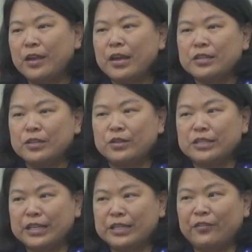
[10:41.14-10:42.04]
So
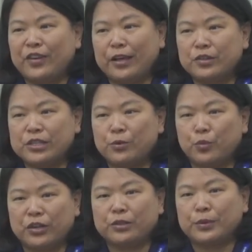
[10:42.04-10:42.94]
she, she
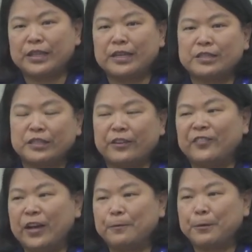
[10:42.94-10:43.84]
worked with us to
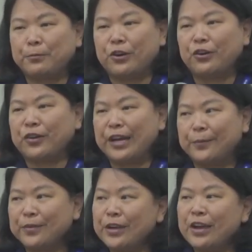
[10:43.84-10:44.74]
develop a
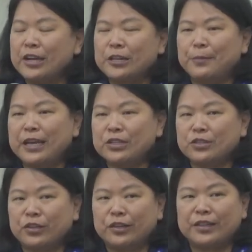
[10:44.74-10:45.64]
program to make
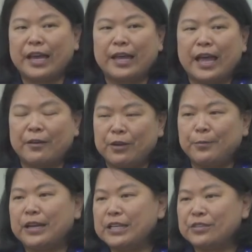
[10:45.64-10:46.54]
sure that
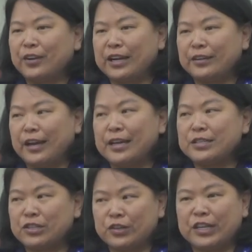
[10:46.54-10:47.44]
everybody is recognized
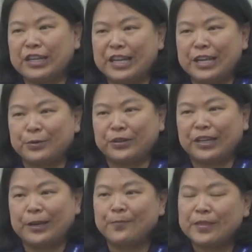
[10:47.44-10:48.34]
and treated
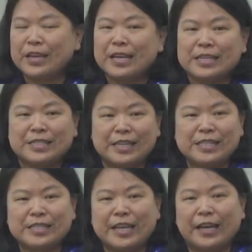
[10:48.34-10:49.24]
equally.
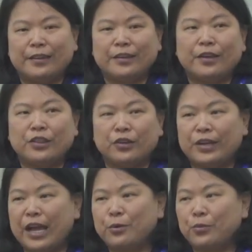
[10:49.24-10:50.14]
Since then, they're
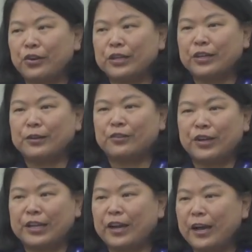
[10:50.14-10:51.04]
now working on
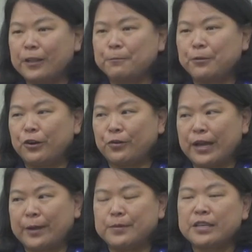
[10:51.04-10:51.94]
creating other
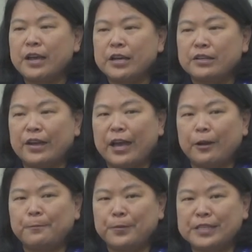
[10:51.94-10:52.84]
programs to
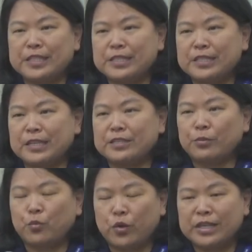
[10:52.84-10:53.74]
help businesses
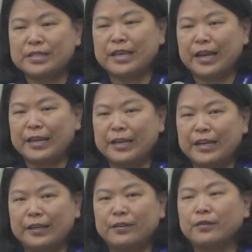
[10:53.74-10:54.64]
once they get
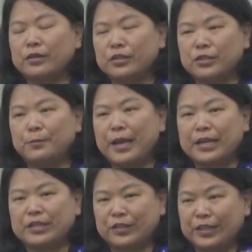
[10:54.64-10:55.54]
in to make
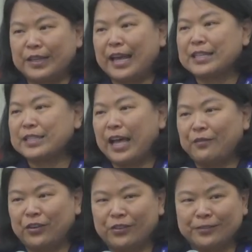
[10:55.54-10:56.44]
it to the next
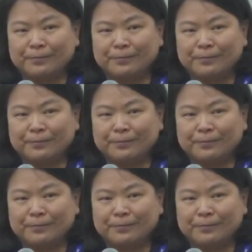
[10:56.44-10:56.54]
level.